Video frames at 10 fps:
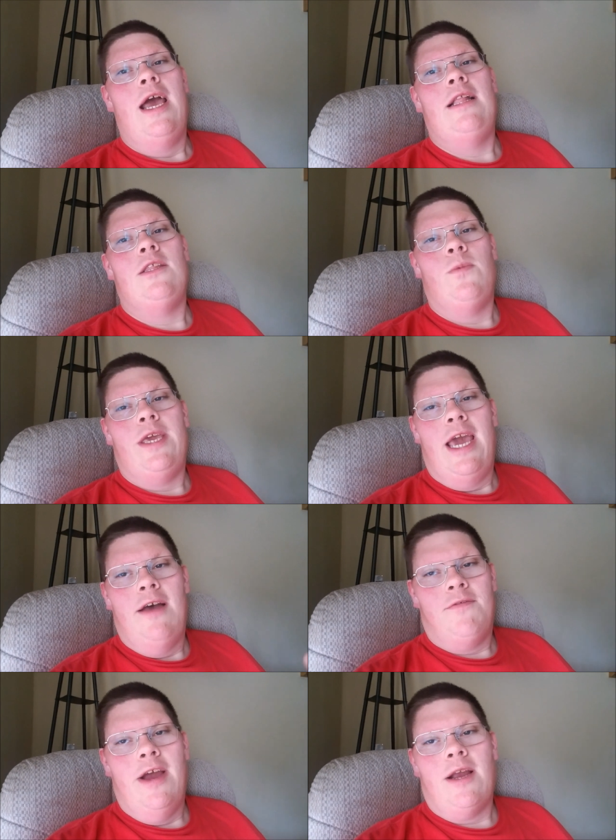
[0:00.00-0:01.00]
and then the week
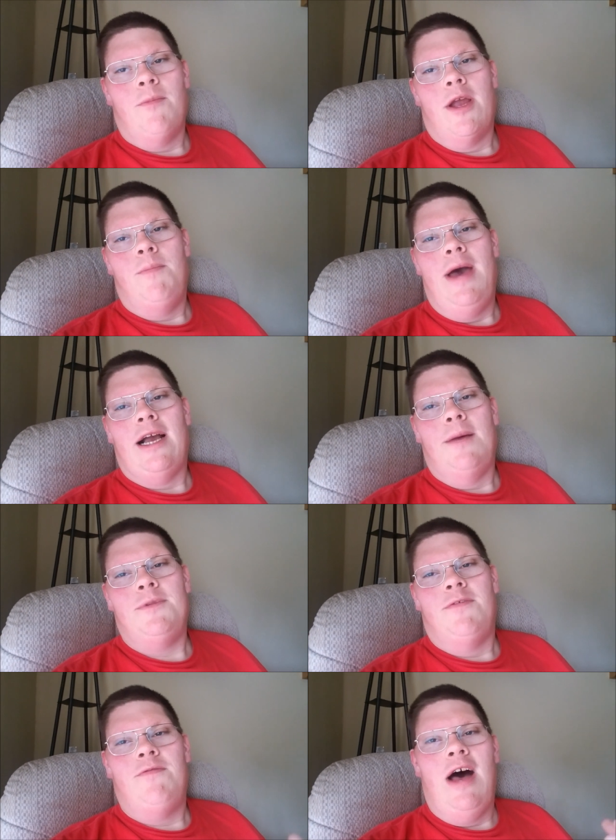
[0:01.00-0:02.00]
after I can bring it back up
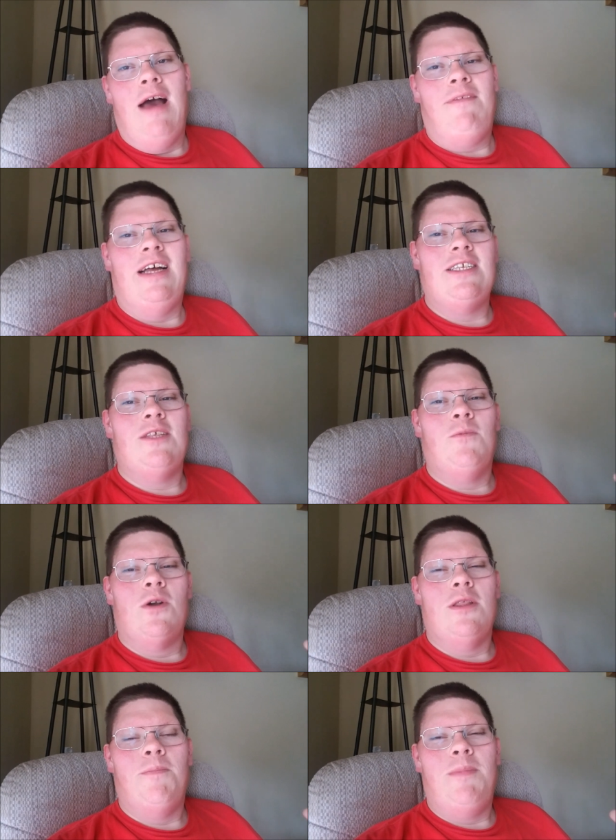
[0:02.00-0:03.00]
to five. That's the,
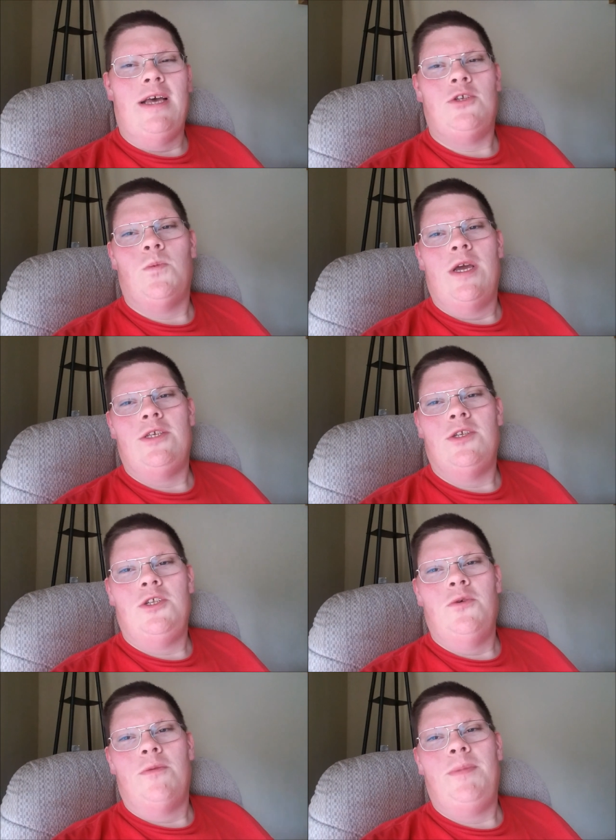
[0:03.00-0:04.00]
one of the best ways to
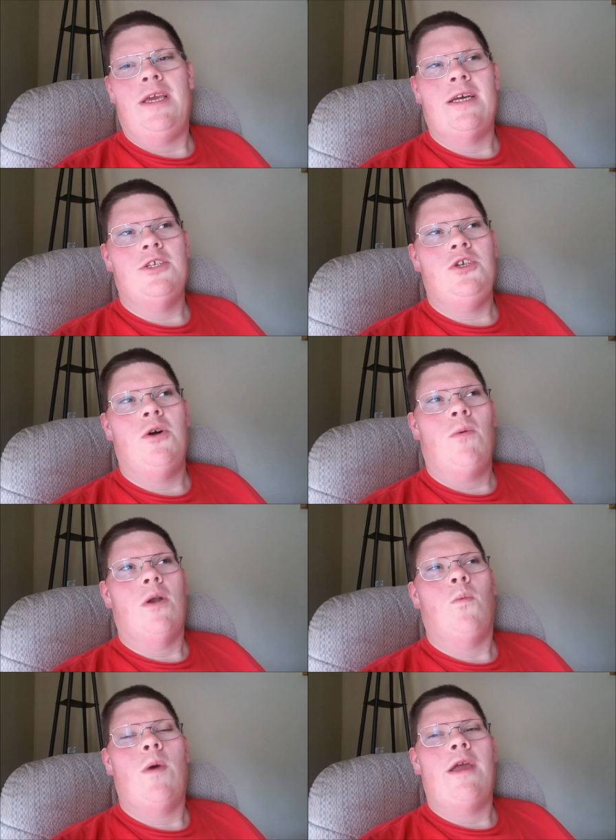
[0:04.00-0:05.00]
do it because you don't want
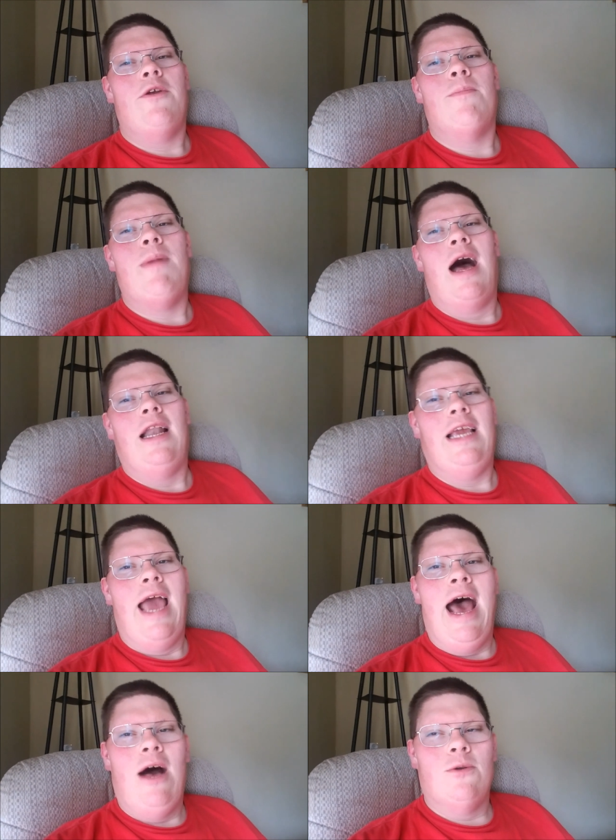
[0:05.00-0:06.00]
to wear your body
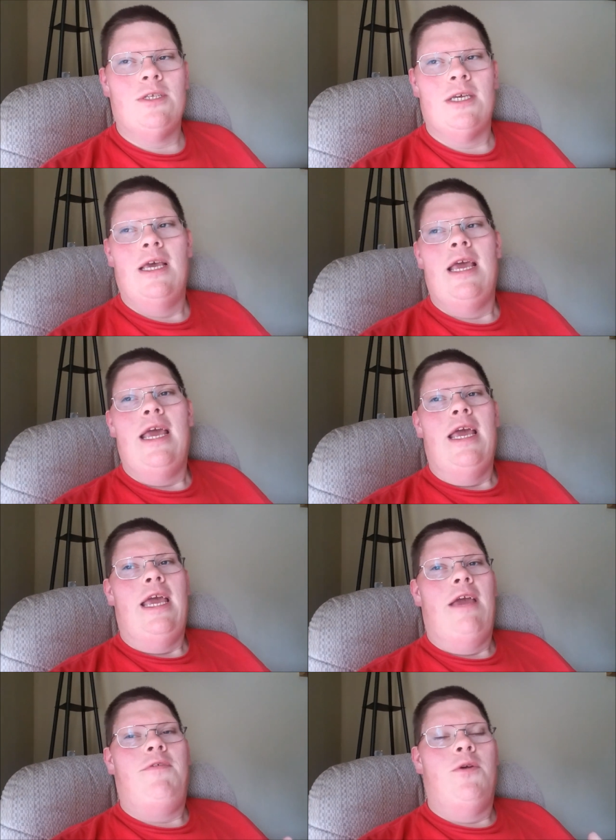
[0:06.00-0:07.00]
out
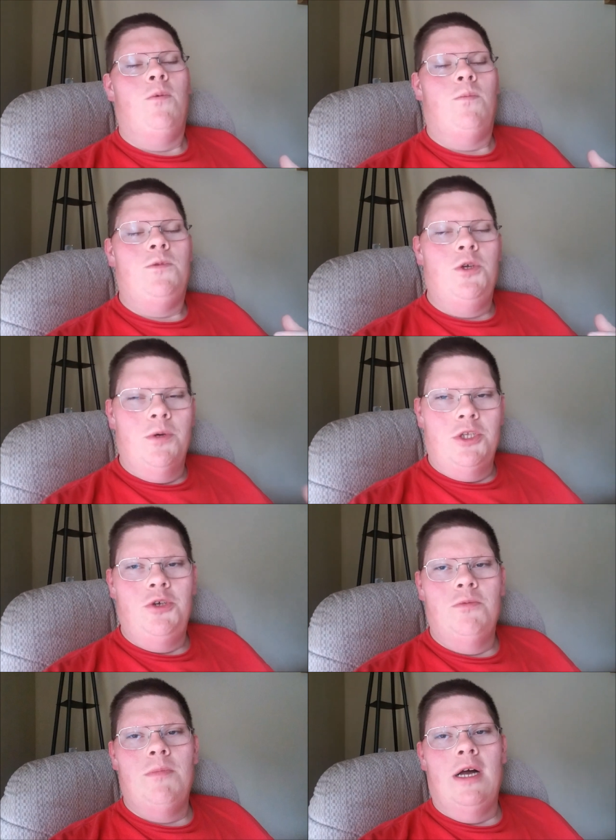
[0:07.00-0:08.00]
if you do it
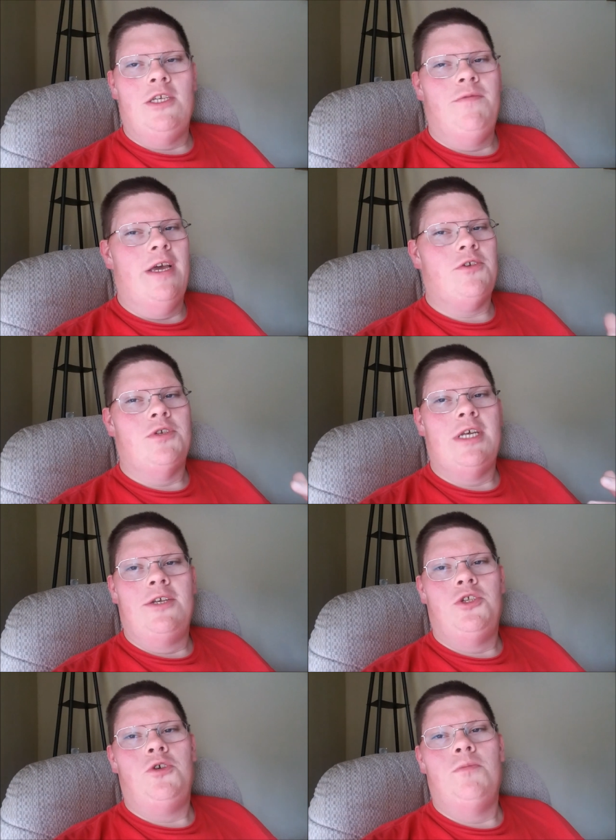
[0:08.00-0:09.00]
too much, if you
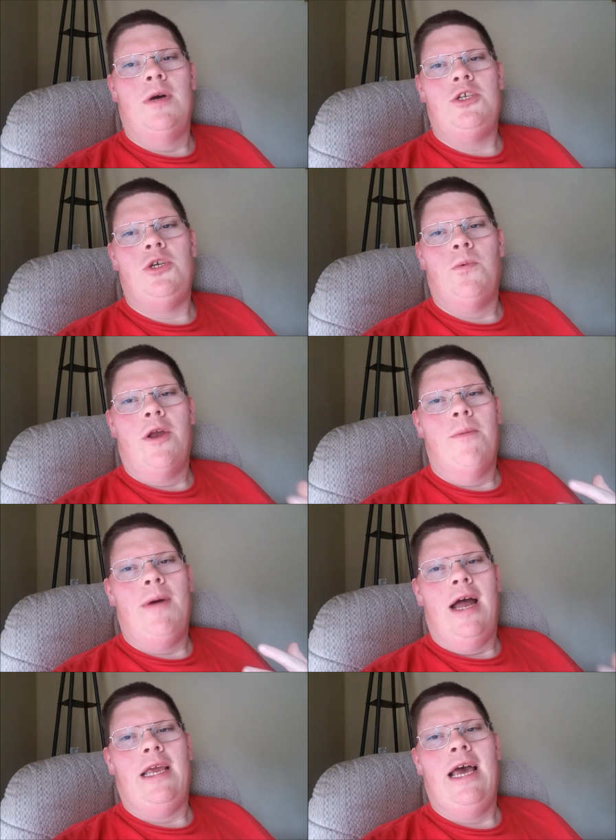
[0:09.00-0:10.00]
exercise too much and you wear your
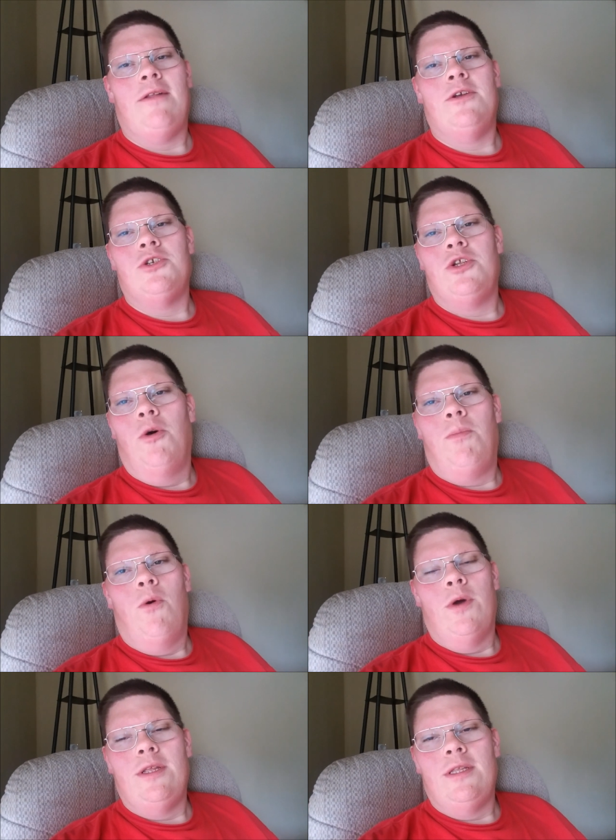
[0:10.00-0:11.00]
body out, there's no
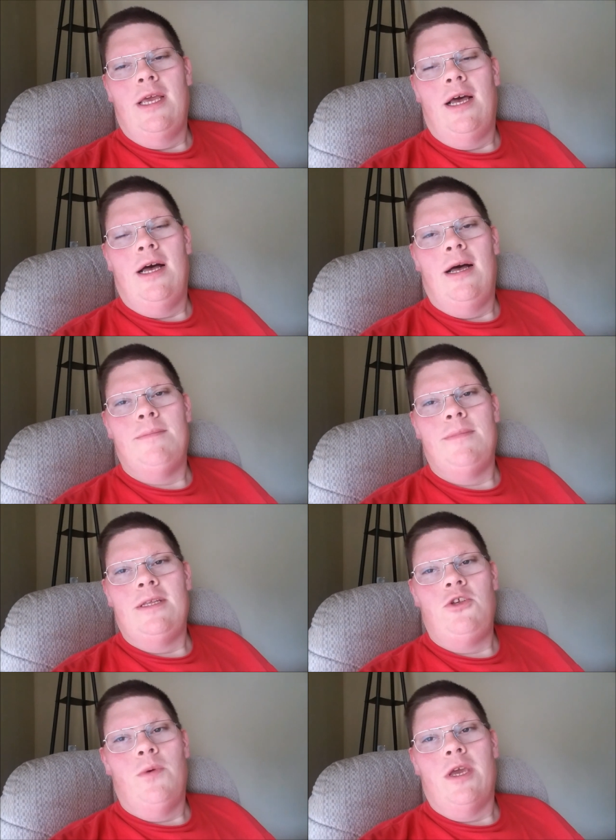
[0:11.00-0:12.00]
point um,
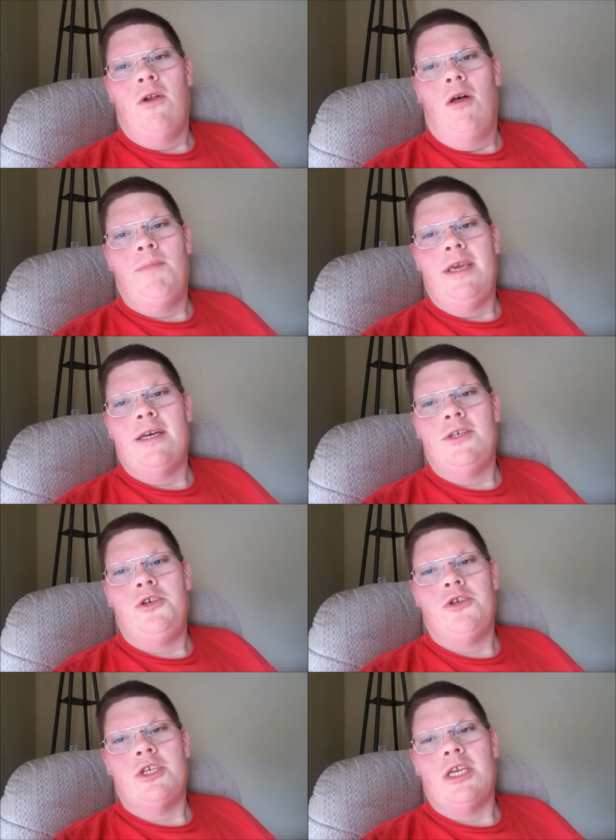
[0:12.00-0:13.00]
in doing it all because
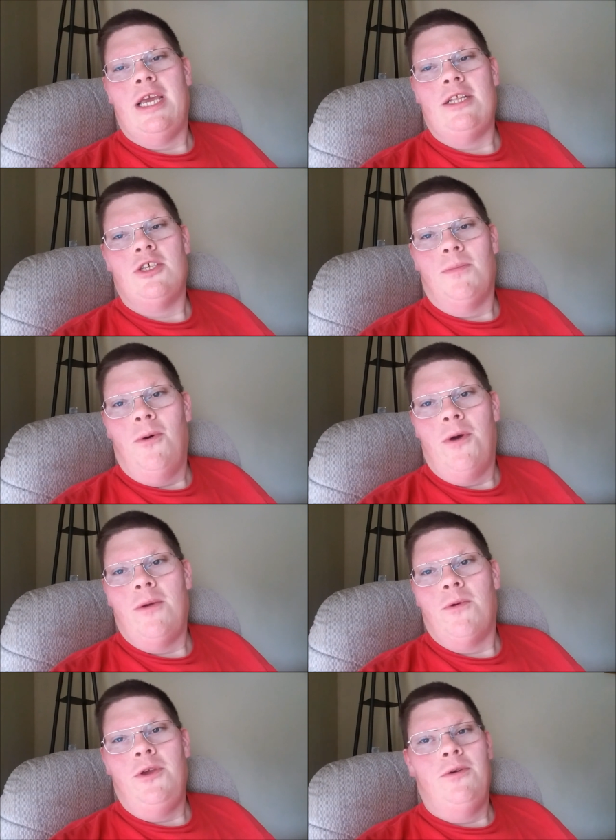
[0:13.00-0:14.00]
you're just going to get to the
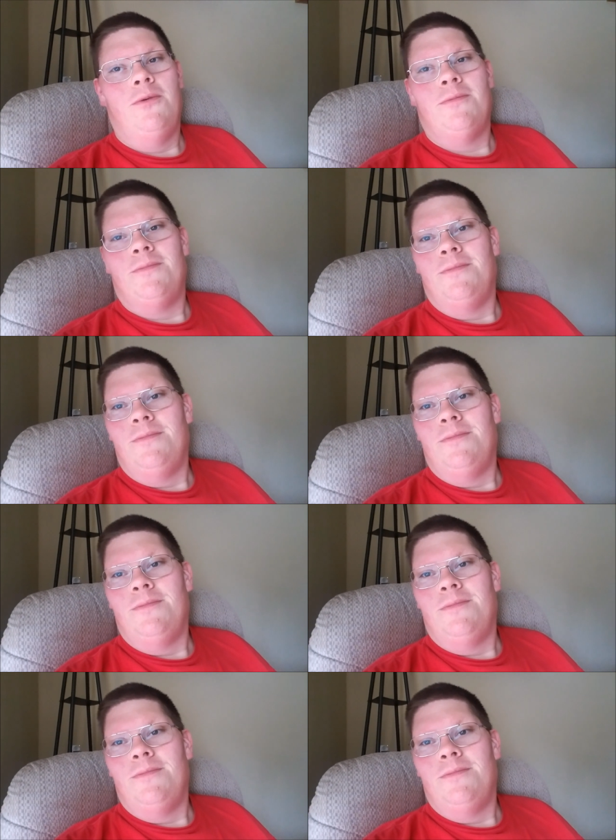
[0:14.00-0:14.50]
point where you